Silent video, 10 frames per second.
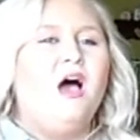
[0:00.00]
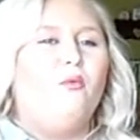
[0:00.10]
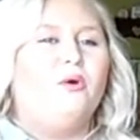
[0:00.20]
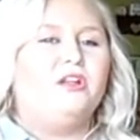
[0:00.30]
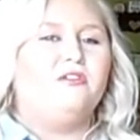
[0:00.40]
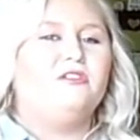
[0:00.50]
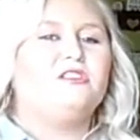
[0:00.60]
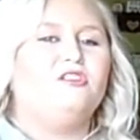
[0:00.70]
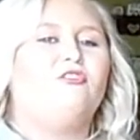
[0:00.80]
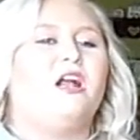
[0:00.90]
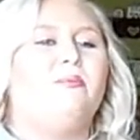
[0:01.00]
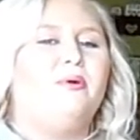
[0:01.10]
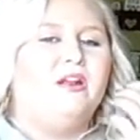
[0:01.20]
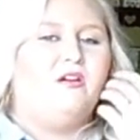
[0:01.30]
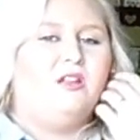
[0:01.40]
when you use it, you gotta
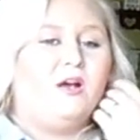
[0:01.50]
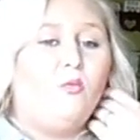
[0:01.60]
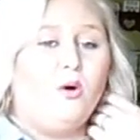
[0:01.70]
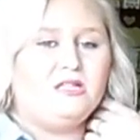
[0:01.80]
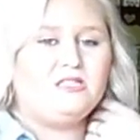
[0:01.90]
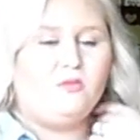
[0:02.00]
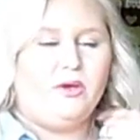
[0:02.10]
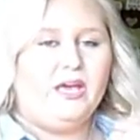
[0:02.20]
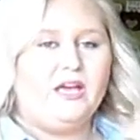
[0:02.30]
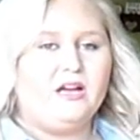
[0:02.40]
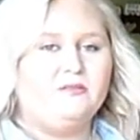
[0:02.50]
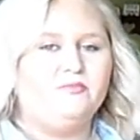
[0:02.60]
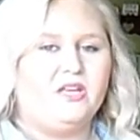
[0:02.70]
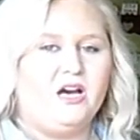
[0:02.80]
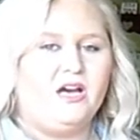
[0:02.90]
put it on once a week
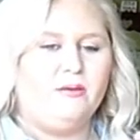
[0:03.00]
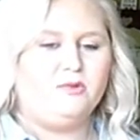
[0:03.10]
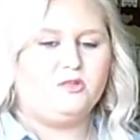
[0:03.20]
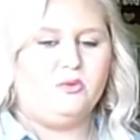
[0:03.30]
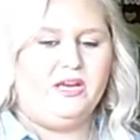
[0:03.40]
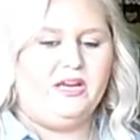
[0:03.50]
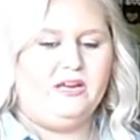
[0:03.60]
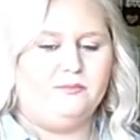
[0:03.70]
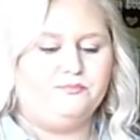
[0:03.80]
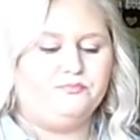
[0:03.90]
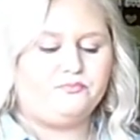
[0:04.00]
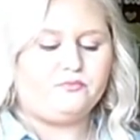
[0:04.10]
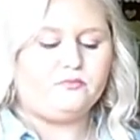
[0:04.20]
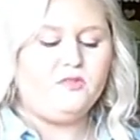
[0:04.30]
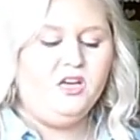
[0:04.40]
in between,
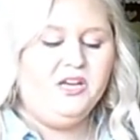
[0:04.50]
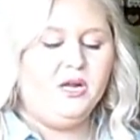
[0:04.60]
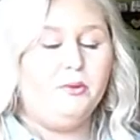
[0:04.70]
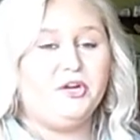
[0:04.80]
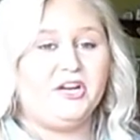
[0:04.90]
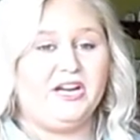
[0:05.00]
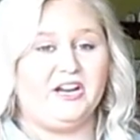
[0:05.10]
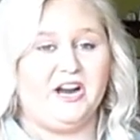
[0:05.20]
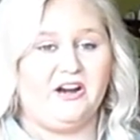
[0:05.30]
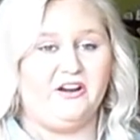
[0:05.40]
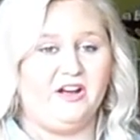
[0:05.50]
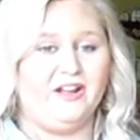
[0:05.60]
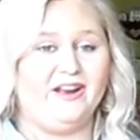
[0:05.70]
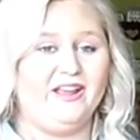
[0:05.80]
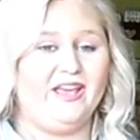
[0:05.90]
when you're getting your hair
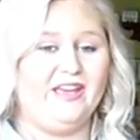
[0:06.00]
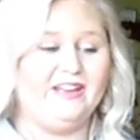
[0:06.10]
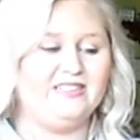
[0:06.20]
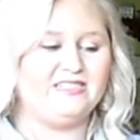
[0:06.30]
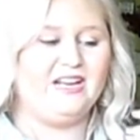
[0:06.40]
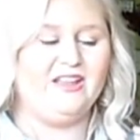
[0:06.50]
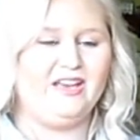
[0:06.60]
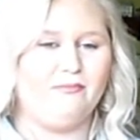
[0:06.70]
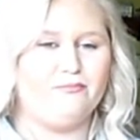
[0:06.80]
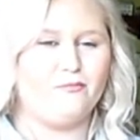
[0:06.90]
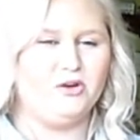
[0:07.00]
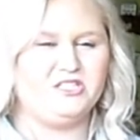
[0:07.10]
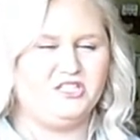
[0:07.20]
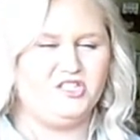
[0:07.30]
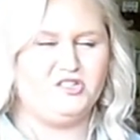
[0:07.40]
done. And it's kind of like
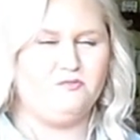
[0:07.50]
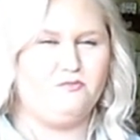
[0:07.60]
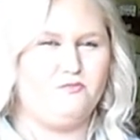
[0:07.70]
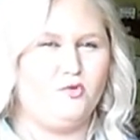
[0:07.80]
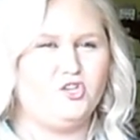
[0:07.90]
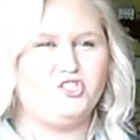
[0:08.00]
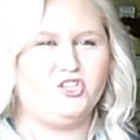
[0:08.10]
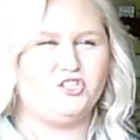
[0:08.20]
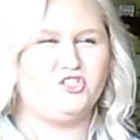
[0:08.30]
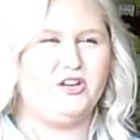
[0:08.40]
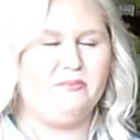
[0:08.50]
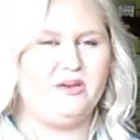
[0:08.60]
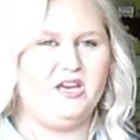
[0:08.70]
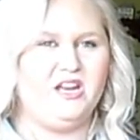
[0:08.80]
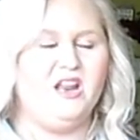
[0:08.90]
a moisture
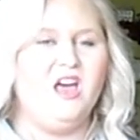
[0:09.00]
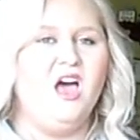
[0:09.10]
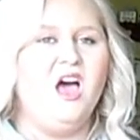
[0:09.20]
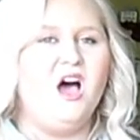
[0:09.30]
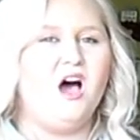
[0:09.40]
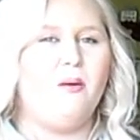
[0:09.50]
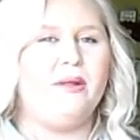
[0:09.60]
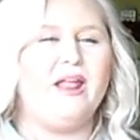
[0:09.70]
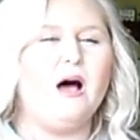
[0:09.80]
treatment, and it